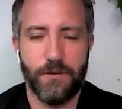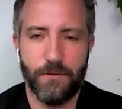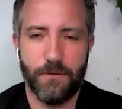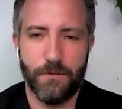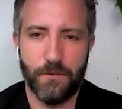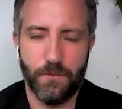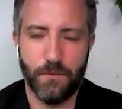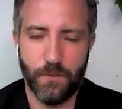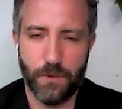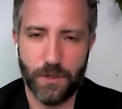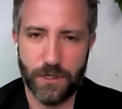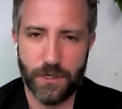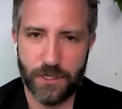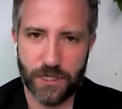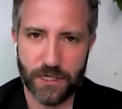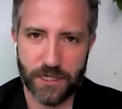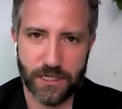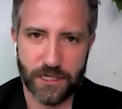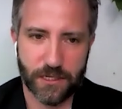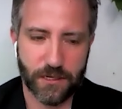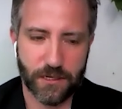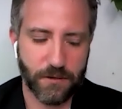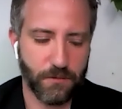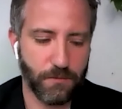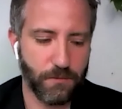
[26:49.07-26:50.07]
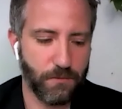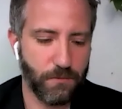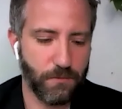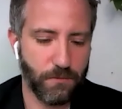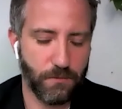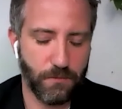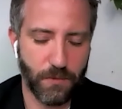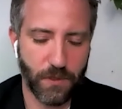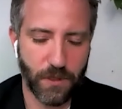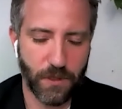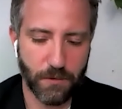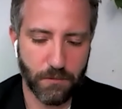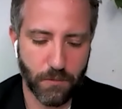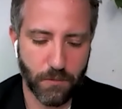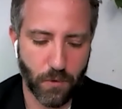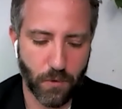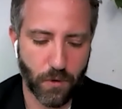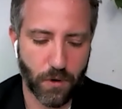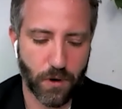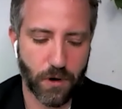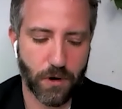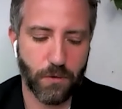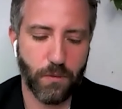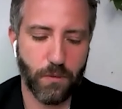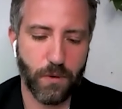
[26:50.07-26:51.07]
The
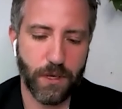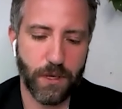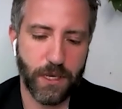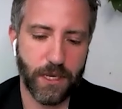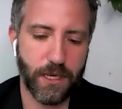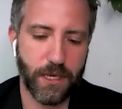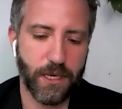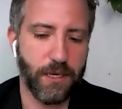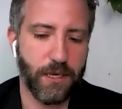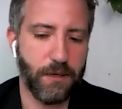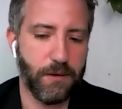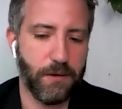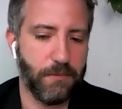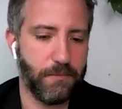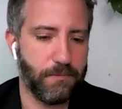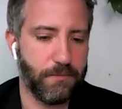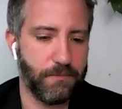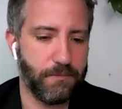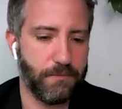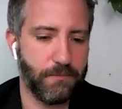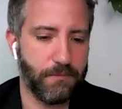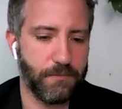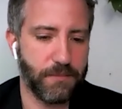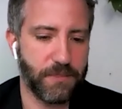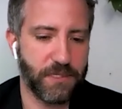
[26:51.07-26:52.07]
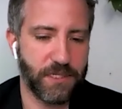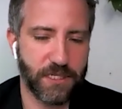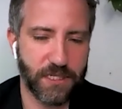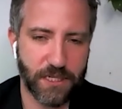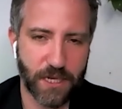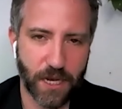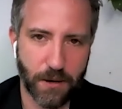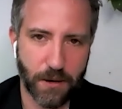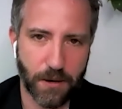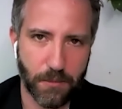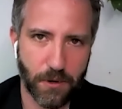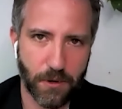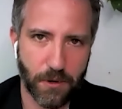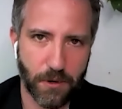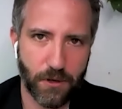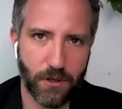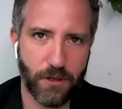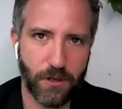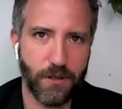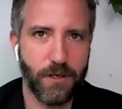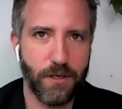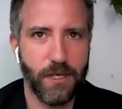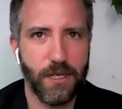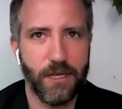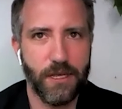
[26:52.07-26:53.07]
more we
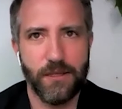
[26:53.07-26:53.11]
stumble,